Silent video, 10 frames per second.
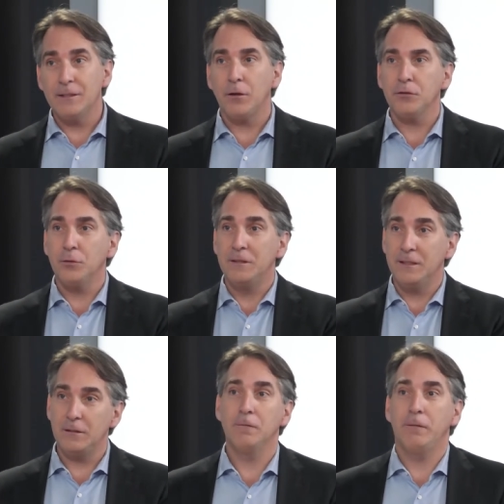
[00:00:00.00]
It's also
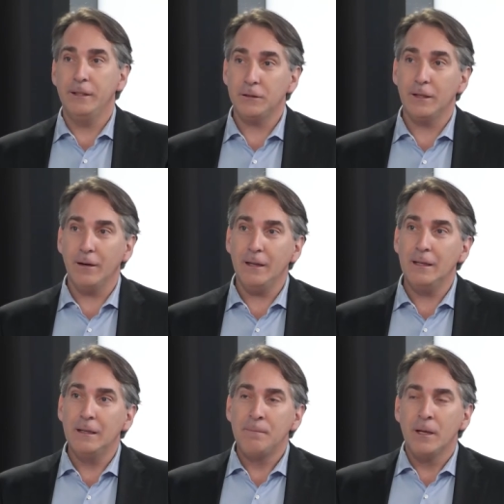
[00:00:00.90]
disinflationary.
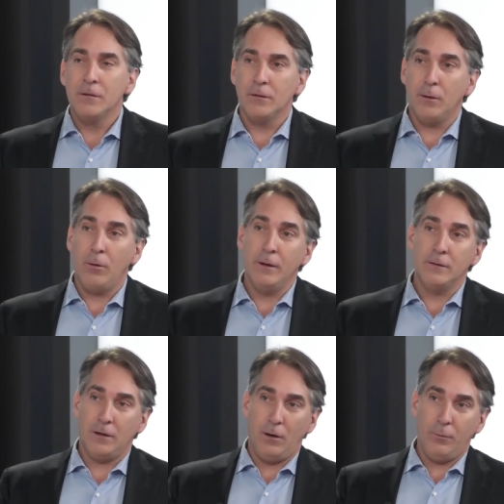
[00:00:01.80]
So the coin
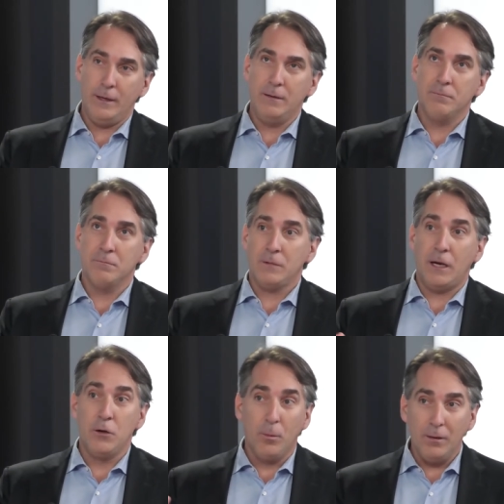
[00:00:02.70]
is, are we
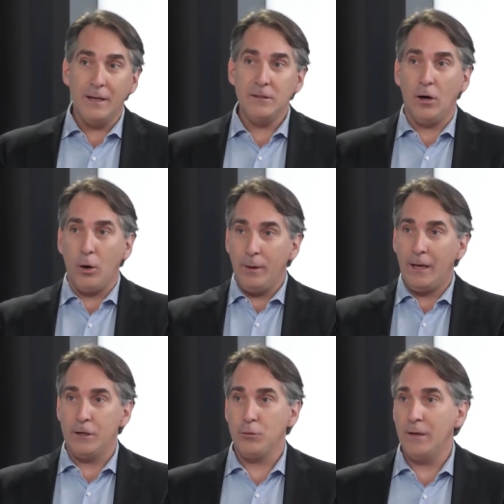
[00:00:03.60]
kind of normalizing? Or are we kind
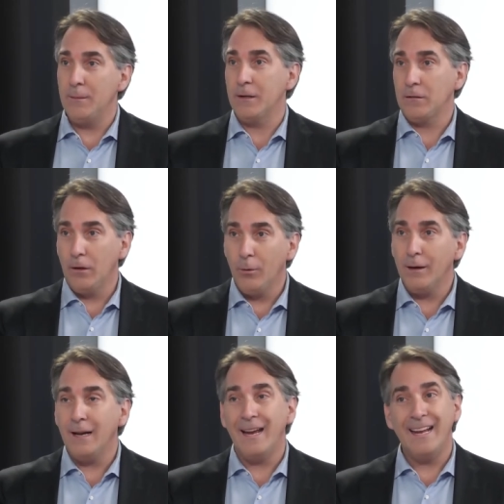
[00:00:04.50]
of trending much
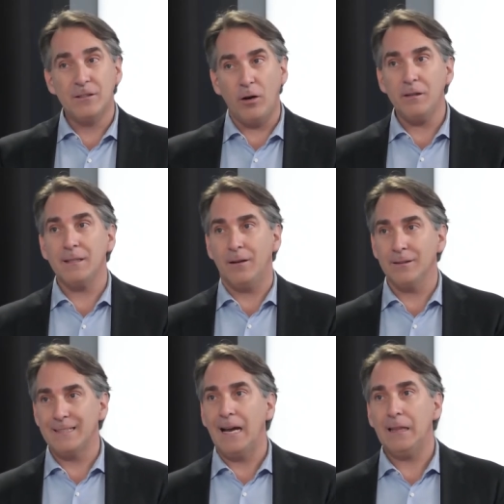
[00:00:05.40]
lower? It's hard to tell
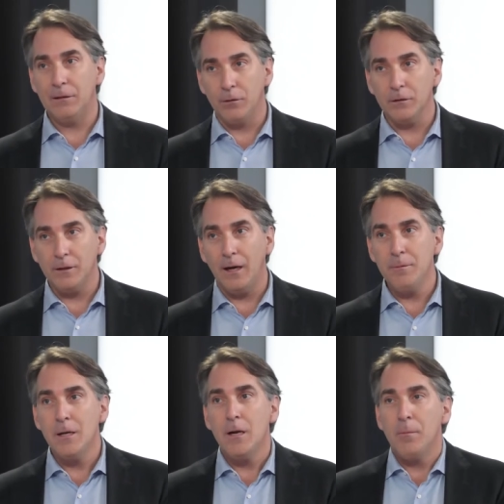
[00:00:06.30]
exactly in real time,
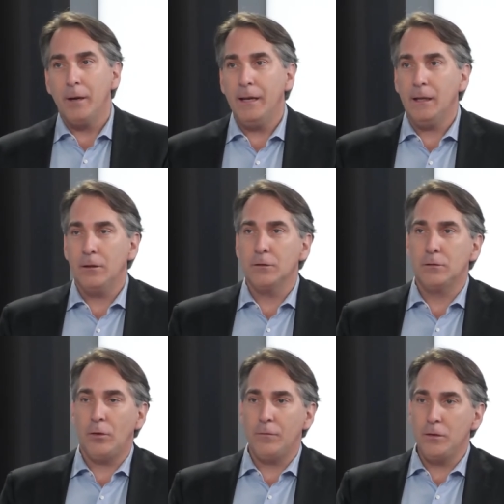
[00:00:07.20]
but I think there's
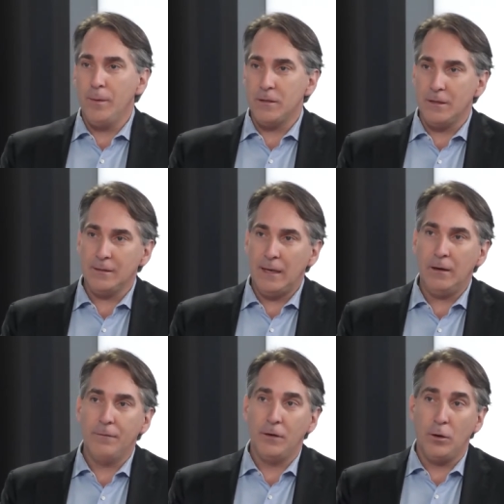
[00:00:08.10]
sort of too much
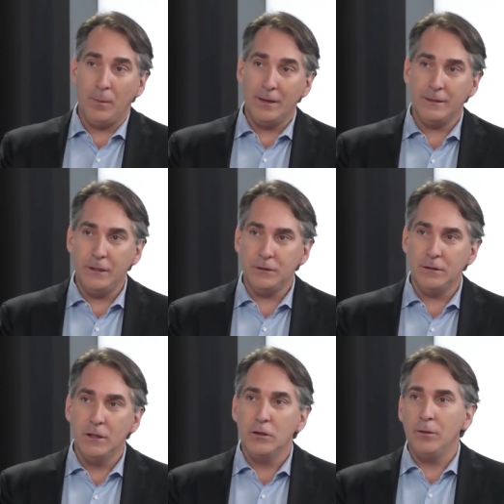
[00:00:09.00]
discounting of the
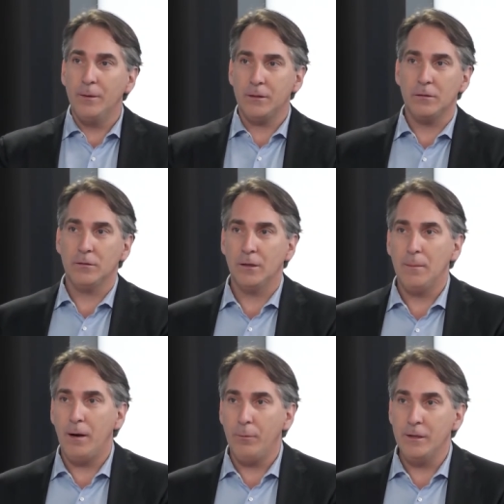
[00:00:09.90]
normalization, too much concern
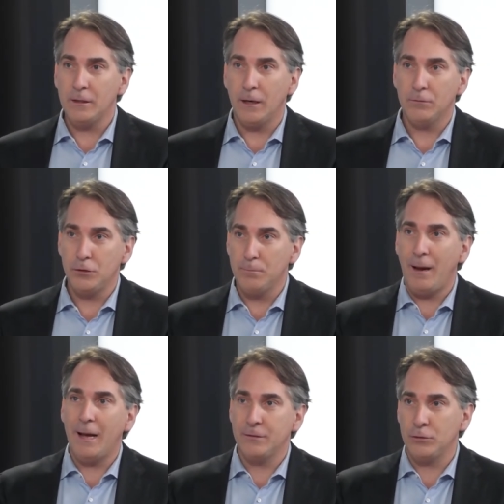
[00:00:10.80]
about we just kind of shoot
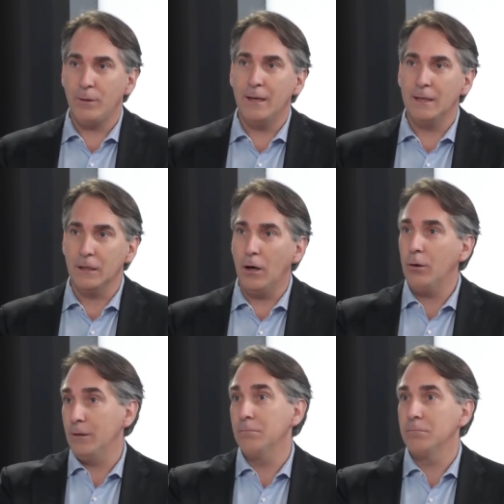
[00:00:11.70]
past trend and go
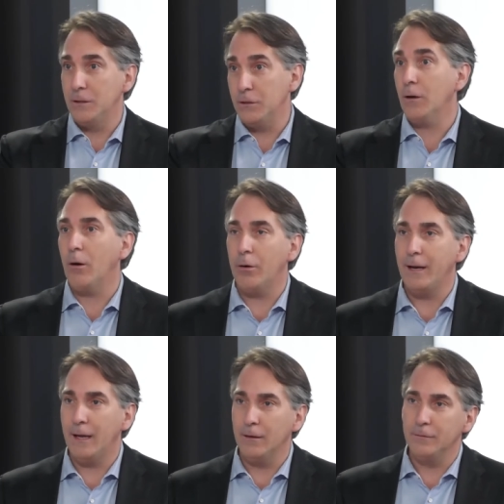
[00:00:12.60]
to the zero or
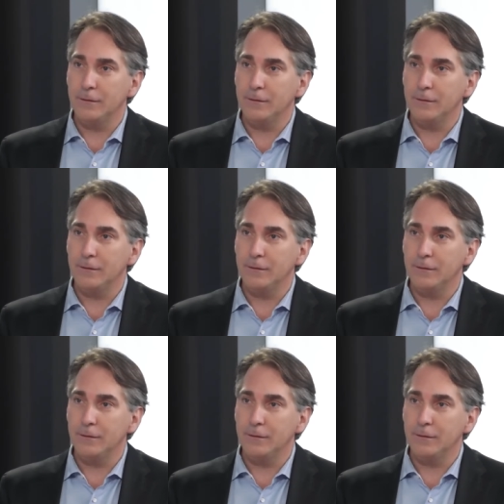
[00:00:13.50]
negative.